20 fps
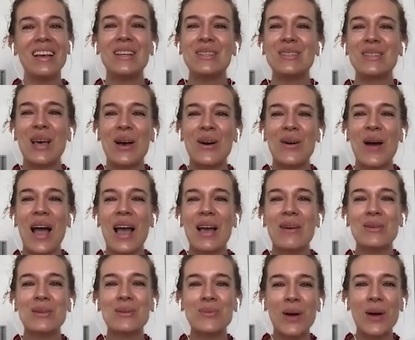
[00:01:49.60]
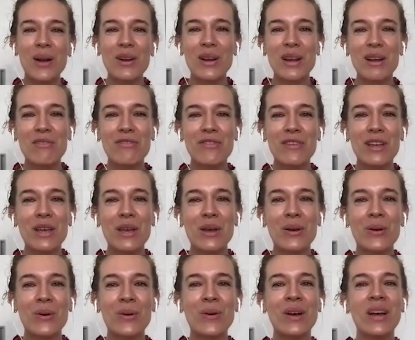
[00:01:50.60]
So I was wondering for
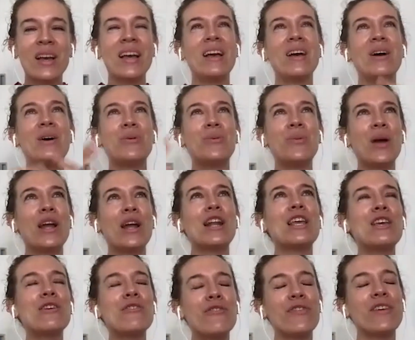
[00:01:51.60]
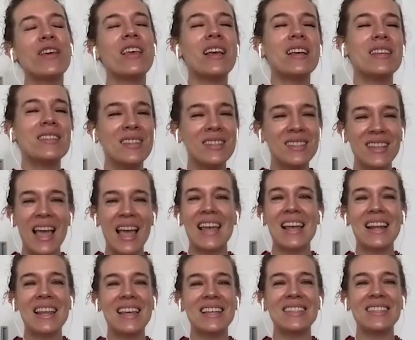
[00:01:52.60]
you, where do you feel like
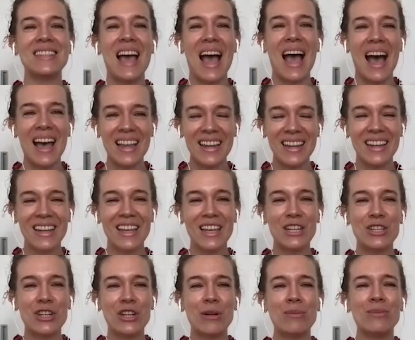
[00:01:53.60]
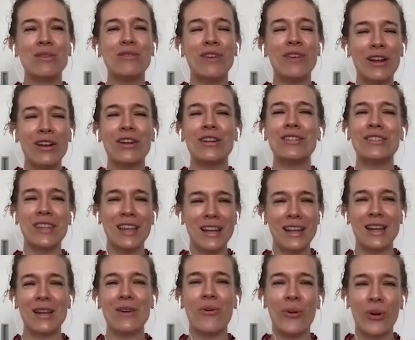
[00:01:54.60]
society is at in terms of
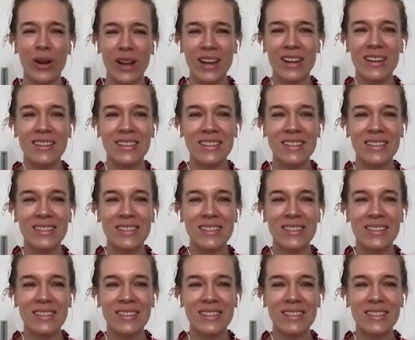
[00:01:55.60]
understanding hoarding?